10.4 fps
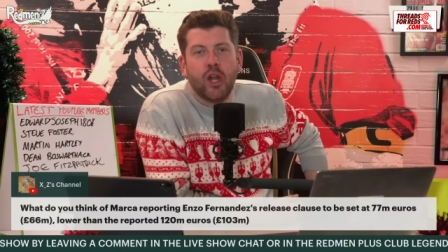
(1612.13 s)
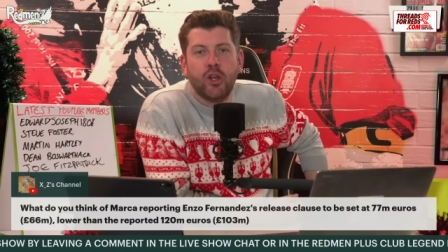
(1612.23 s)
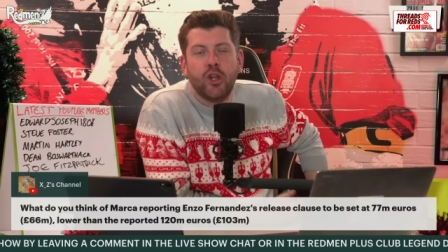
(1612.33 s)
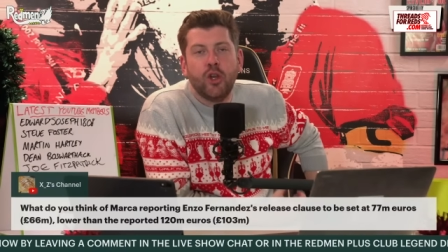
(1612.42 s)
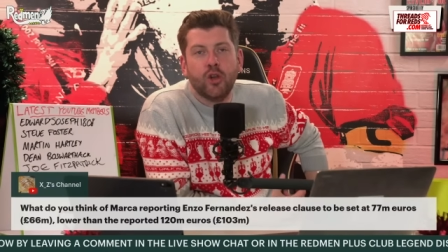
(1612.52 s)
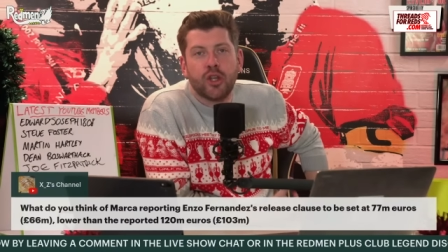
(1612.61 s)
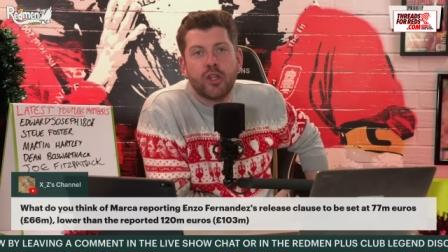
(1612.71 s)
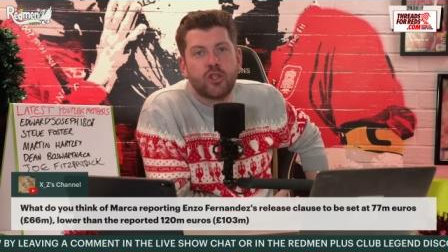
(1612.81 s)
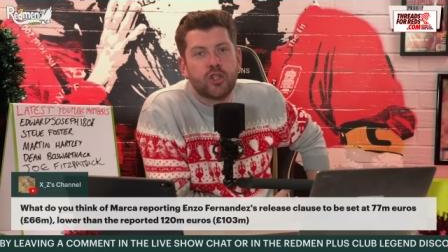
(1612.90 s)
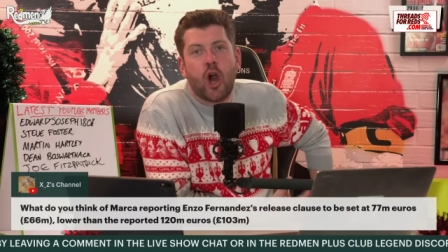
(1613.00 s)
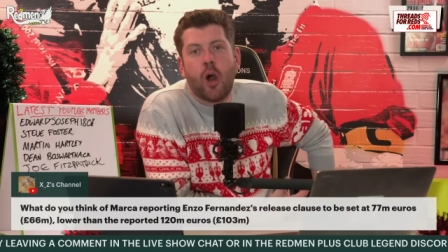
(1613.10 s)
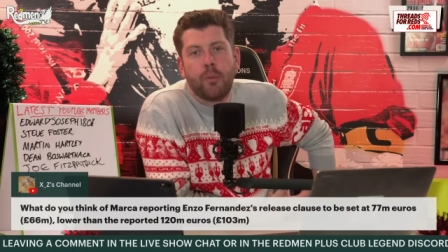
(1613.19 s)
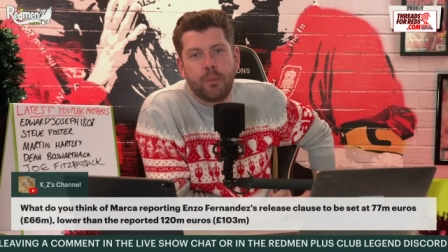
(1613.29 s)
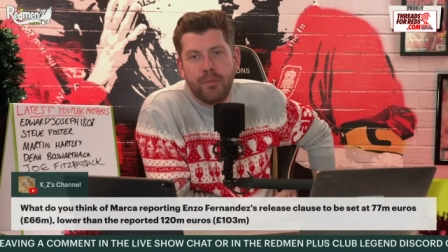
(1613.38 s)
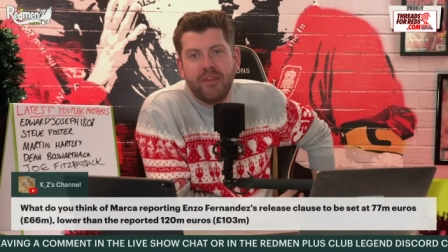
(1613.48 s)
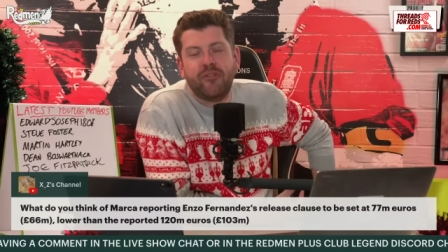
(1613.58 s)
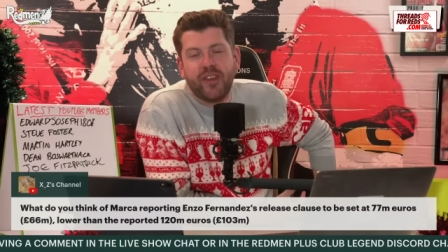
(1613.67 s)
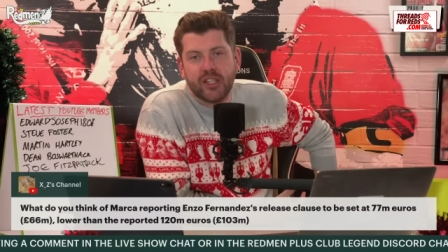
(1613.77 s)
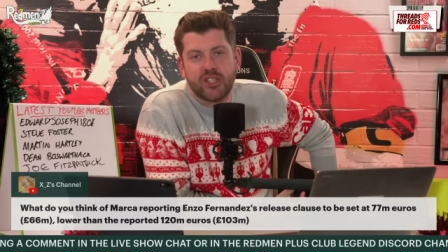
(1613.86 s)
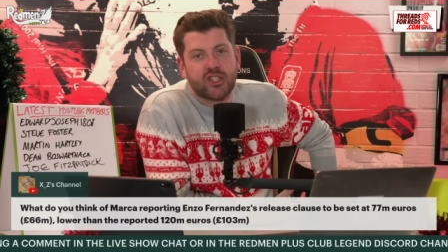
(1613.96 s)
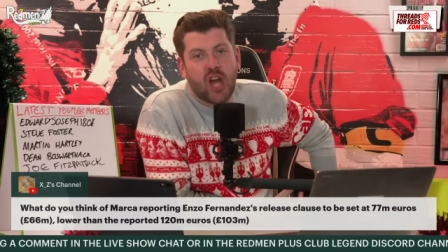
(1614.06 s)
the other top
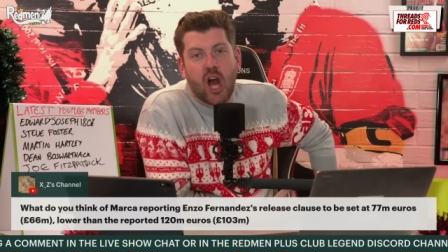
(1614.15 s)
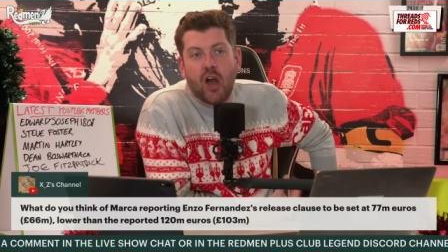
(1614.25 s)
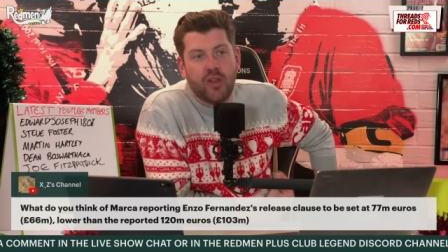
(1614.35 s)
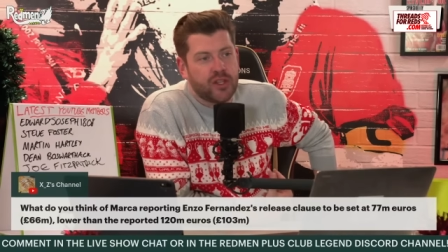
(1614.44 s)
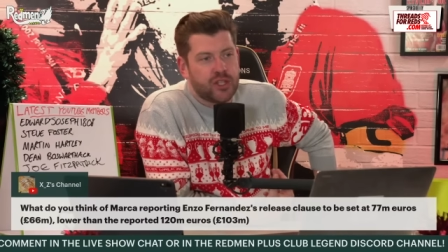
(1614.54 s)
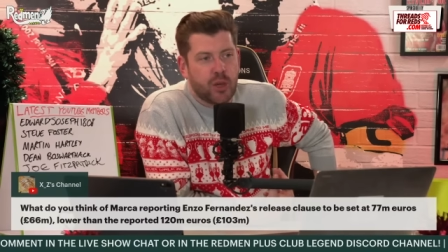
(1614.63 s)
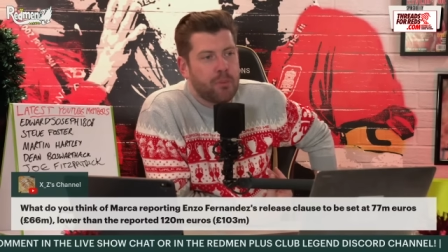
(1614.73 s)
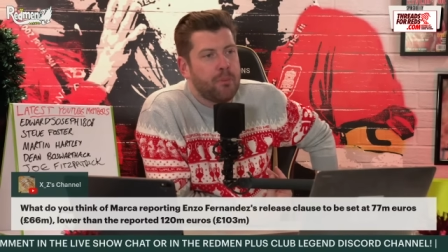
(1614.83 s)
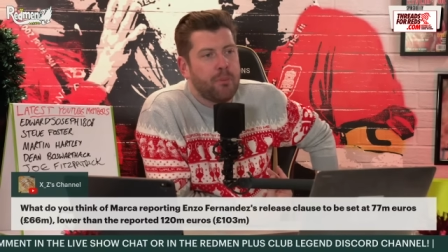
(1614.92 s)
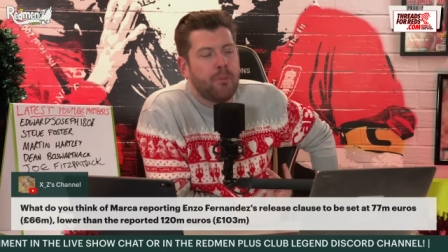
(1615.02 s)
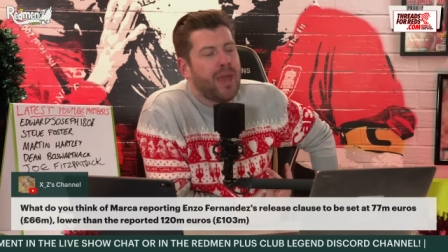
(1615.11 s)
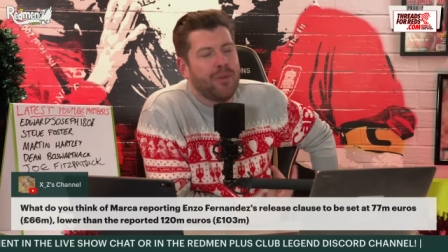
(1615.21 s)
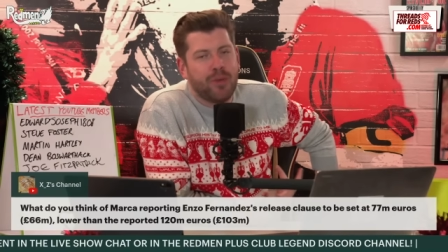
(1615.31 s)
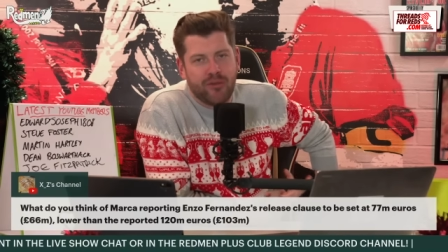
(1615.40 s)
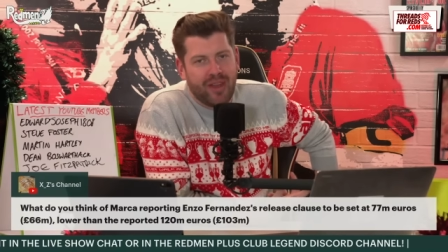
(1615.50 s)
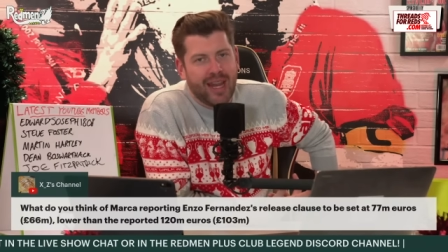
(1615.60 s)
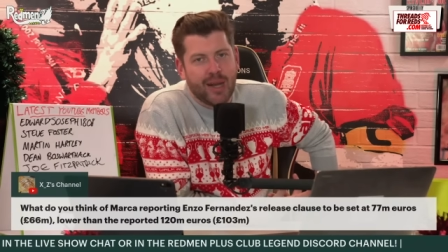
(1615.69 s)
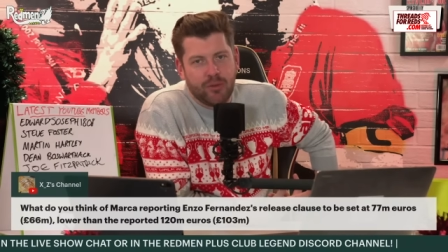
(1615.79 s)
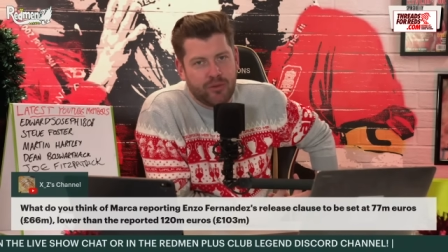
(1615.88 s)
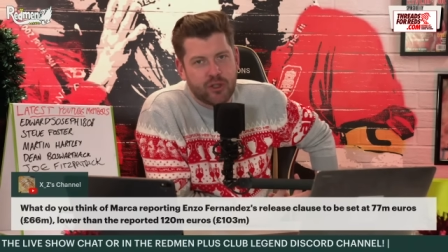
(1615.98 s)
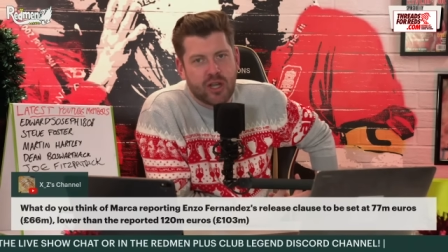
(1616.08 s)
midfield star that's maybe available
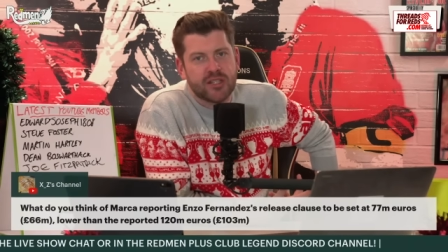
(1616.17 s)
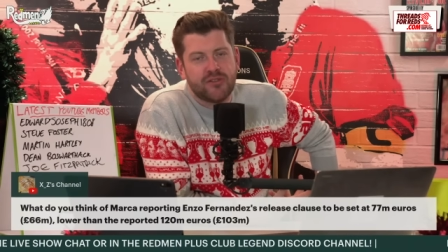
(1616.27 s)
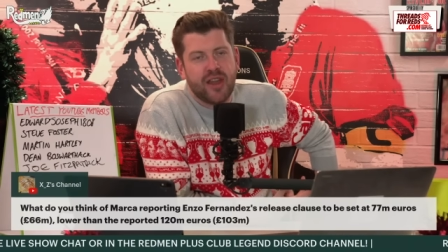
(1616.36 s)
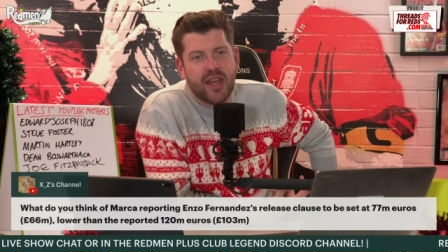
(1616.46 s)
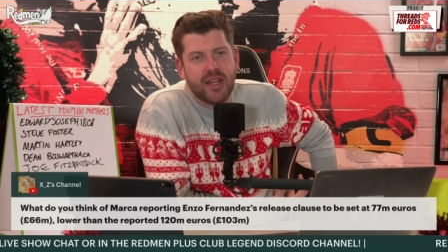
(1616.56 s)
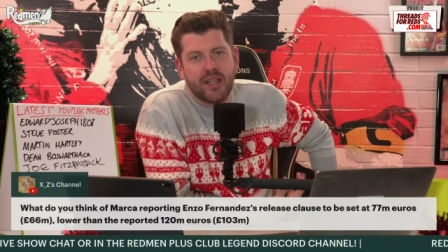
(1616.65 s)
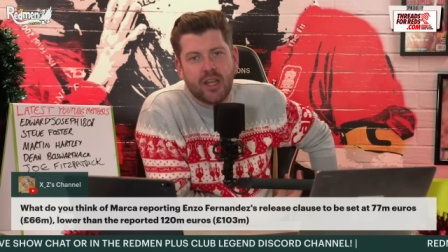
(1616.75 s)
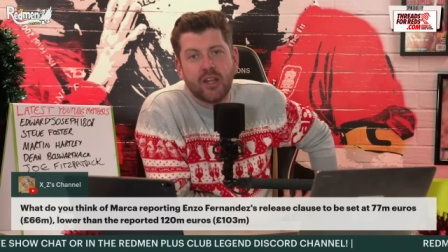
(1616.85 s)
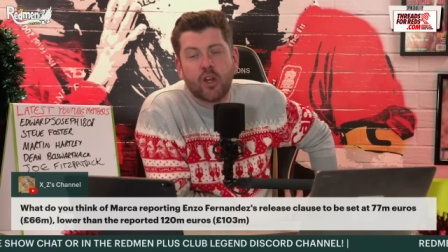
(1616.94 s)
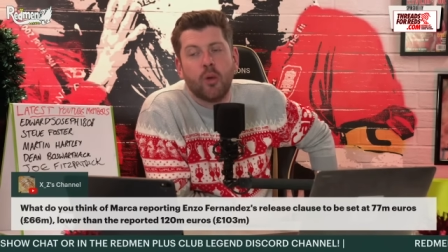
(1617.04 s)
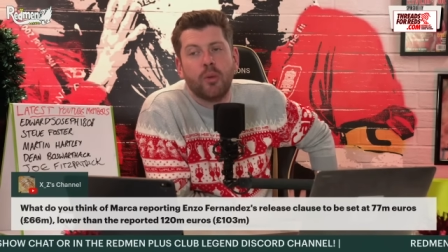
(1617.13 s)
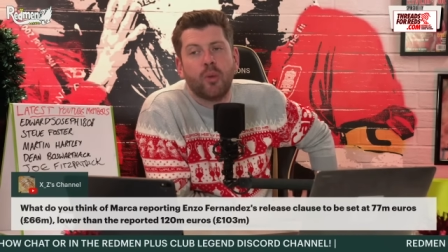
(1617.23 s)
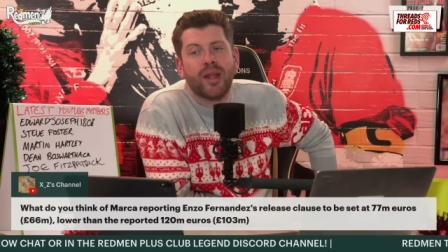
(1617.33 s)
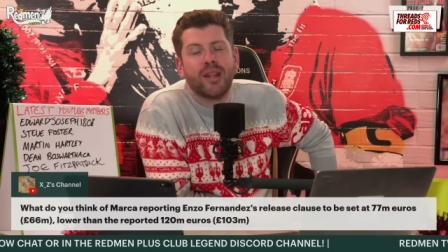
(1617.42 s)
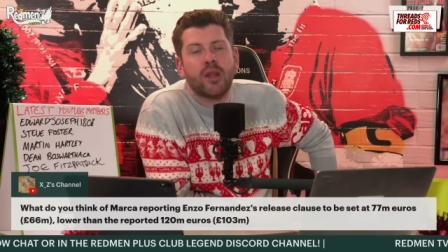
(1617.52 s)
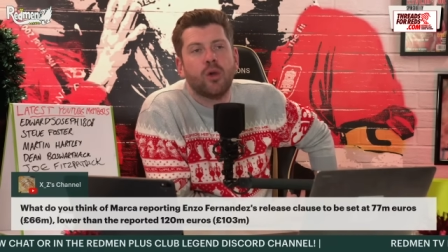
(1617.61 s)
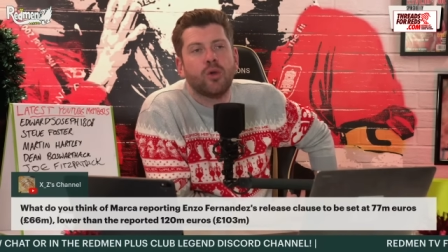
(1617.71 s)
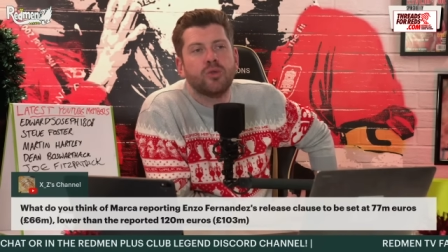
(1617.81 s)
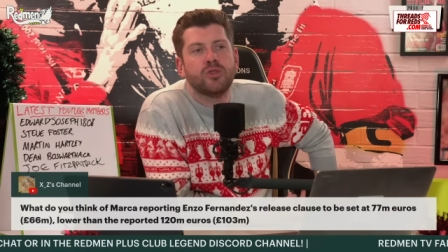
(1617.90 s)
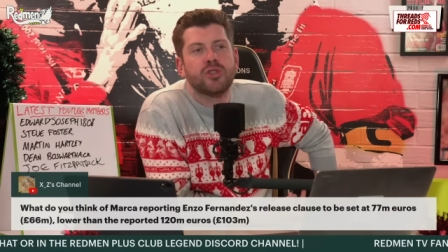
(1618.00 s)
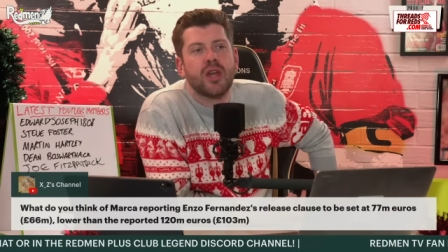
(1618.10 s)
for transfer in the coming
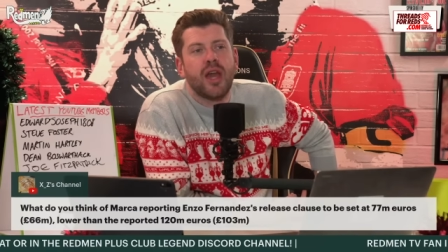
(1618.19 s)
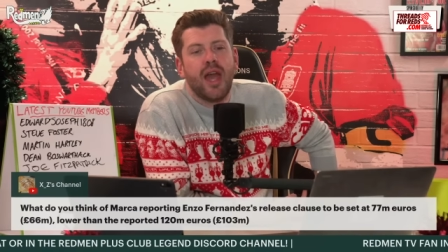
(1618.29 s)
windows,